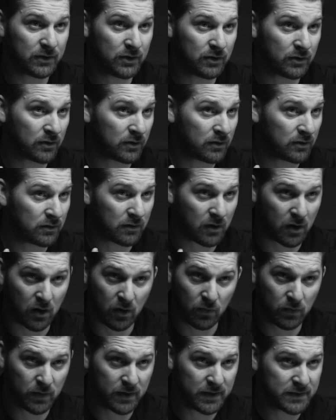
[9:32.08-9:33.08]
You're
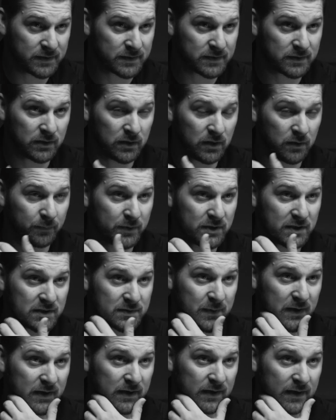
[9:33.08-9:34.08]
always,
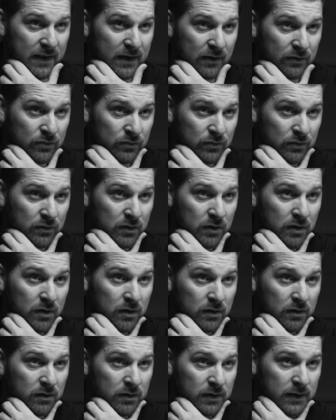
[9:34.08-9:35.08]
participating in
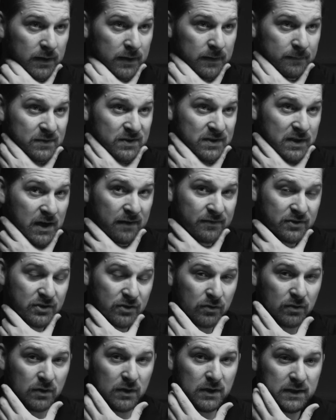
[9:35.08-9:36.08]
outdoor stuff.
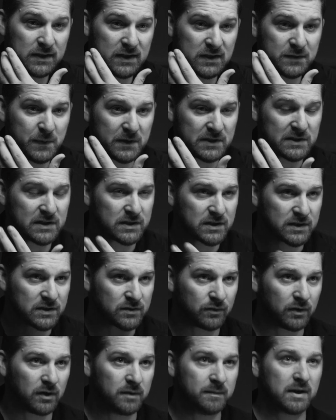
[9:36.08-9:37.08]
So this business
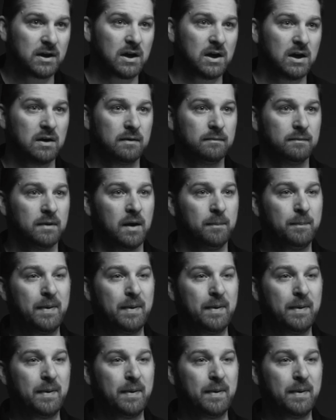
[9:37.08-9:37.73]
has really become a